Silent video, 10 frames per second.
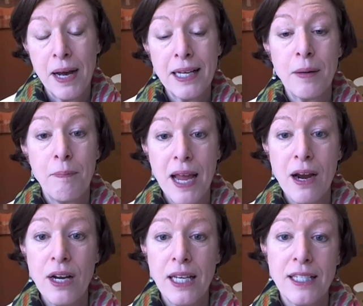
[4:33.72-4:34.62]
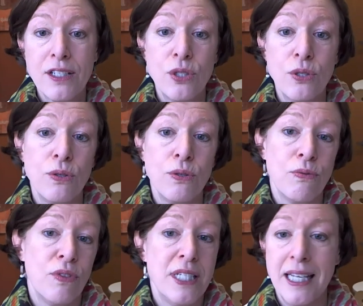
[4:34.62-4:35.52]
By comparing it
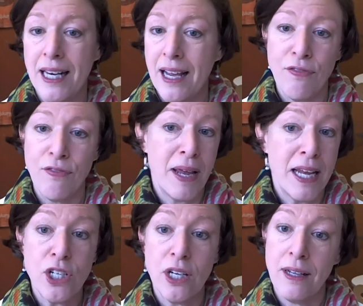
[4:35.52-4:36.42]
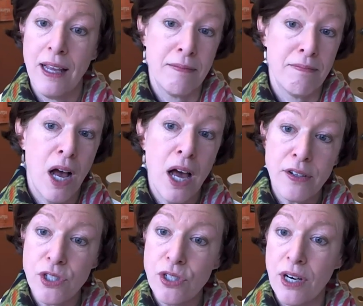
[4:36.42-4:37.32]
to the DNA from ancient and
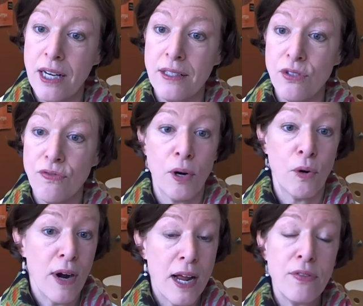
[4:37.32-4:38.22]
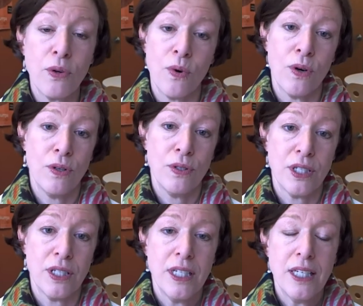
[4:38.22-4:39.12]
modern strains from around the
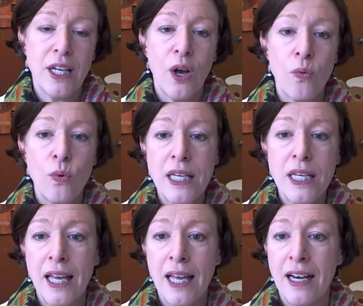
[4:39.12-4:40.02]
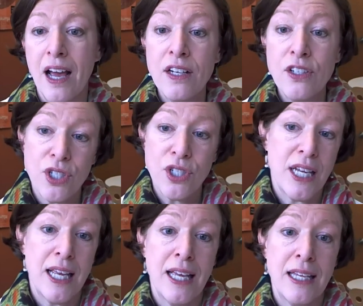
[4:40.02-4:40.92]
world, we can
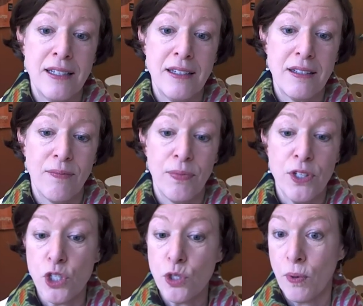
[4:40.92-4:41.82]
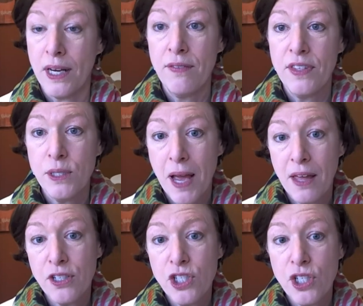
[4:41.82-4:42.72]
understand the spread of this
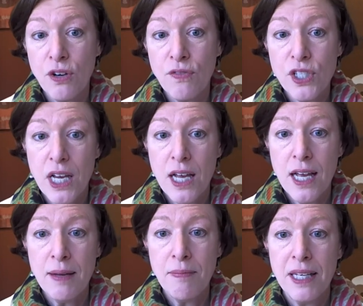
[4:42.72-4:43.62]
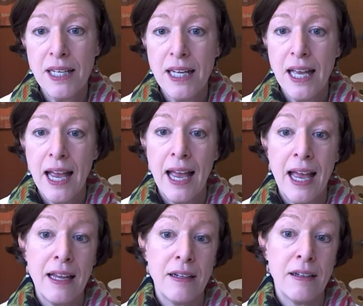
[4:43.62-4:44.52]
pathogen over time
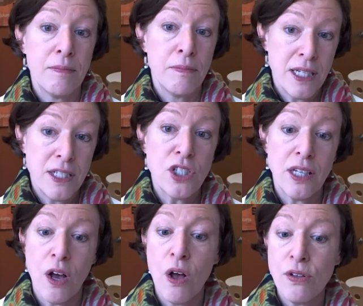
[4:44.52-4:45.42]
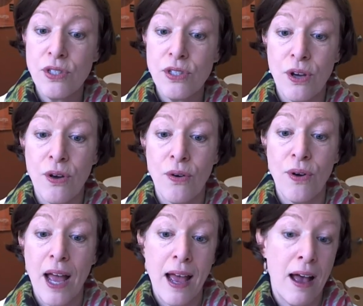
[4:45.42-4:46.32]
and potentially
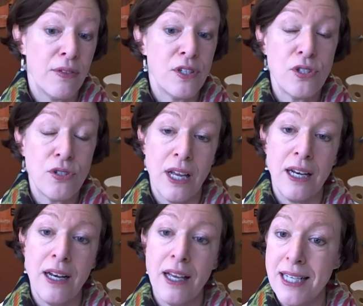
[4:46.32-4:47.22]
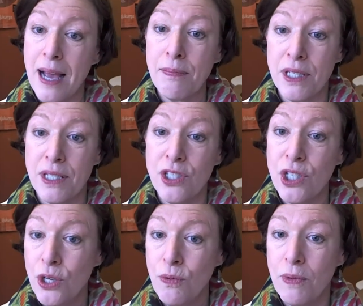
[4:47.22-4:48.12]
also how the strain adapted
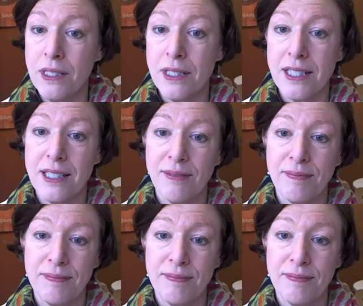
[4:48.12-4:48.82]
to humans.